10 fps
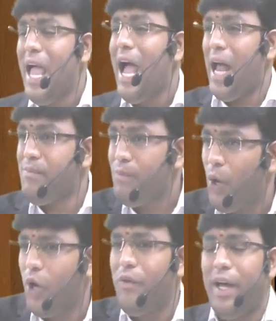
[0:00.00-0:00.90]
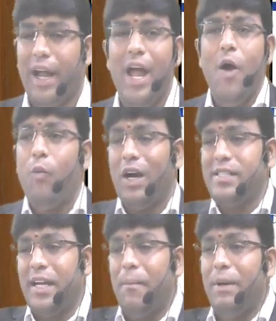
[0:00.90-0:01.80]
And moreover, what is
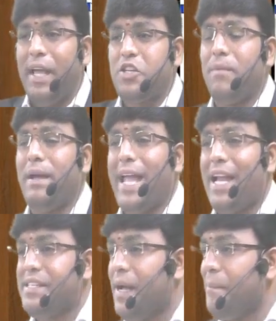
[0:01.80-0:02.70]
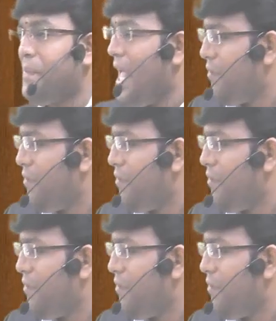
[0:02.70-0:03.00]
the computation mechanism?